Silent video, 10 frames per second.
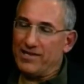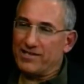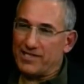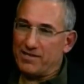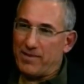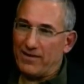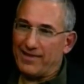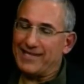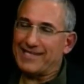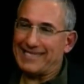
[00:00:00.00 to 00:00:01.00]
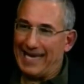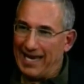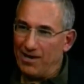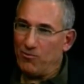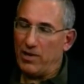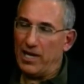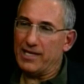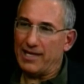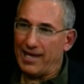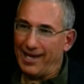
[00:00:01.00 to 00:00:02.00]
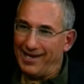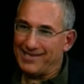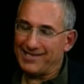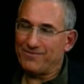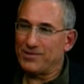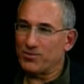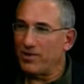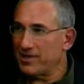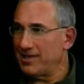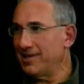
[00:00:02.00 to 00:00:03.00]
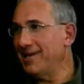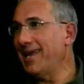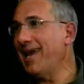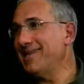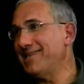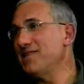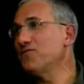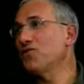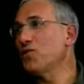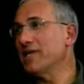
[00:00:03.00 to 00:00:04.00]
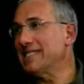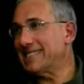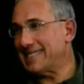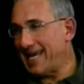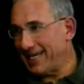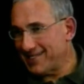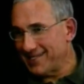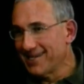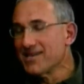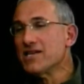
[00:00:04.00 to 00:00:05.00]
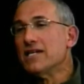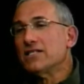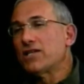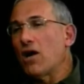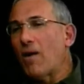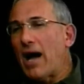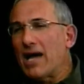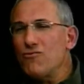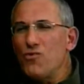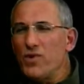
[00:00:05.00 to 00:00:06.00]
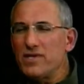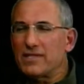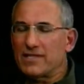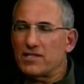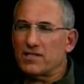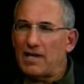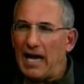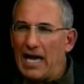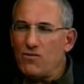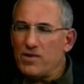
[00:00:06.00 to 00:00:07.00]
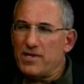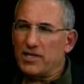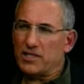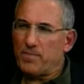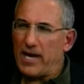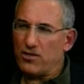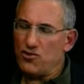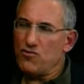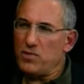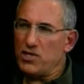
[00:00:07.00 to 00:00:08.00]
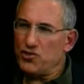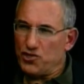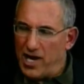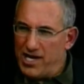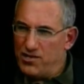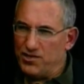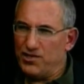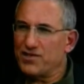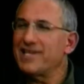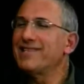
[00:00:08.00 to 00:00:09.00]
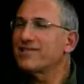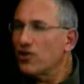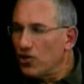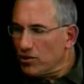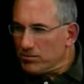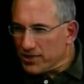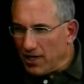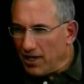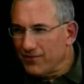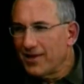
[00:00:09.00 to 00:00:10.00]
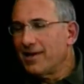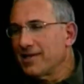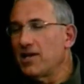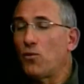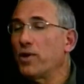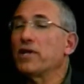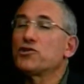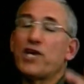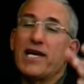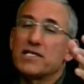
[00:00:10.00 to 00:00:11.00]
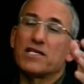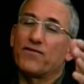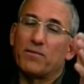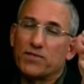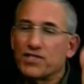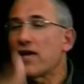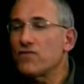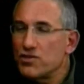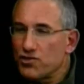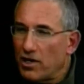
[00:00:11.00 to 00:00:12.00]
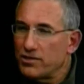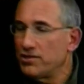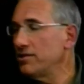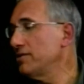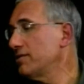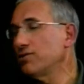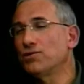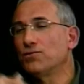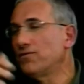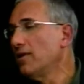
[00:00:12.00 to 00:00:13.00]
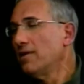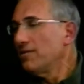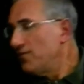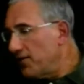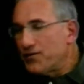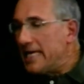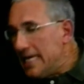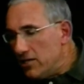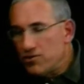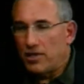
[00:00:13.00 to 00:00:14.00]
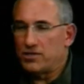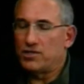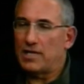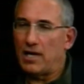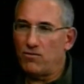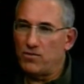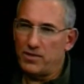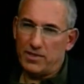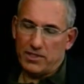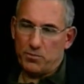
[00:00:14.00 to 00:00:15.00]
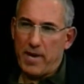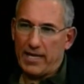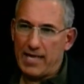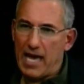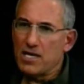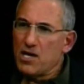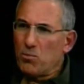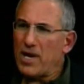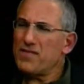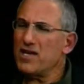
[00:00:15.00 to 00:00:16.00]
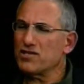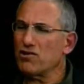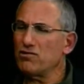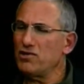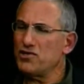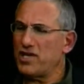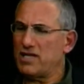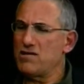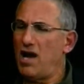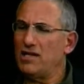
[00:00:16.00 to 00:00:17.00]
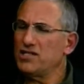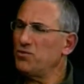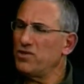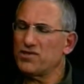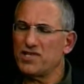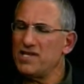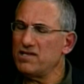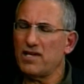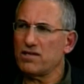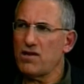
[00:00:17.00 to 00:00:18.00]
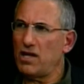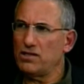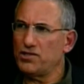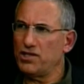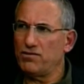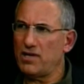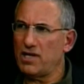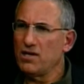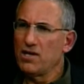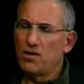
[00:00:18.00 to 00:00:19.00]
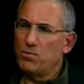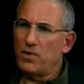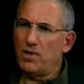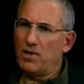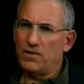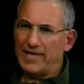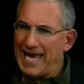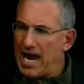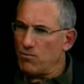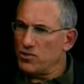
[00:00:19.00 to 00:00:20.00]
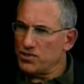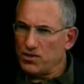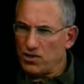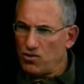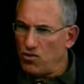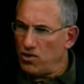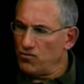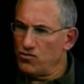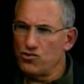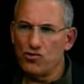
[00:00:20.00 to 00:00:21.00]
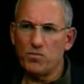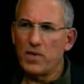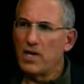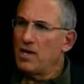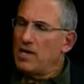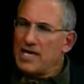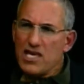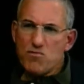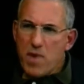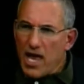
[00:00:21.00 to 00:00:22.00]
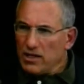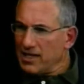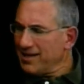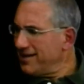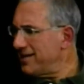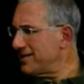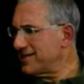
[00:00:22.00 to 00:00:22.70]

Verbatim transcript: just about the same way today as it was working in eighteen forty-six. Okay. So I wouldn't, I wouldn't expect too many changes in terms of, you know, we're going to change it from seven judges to mm-hmm. fifteen judges. I wouldn't expect that. But I think certainly technology, we're seeing technology already. Uh, cameras in the courtroom, emailing this,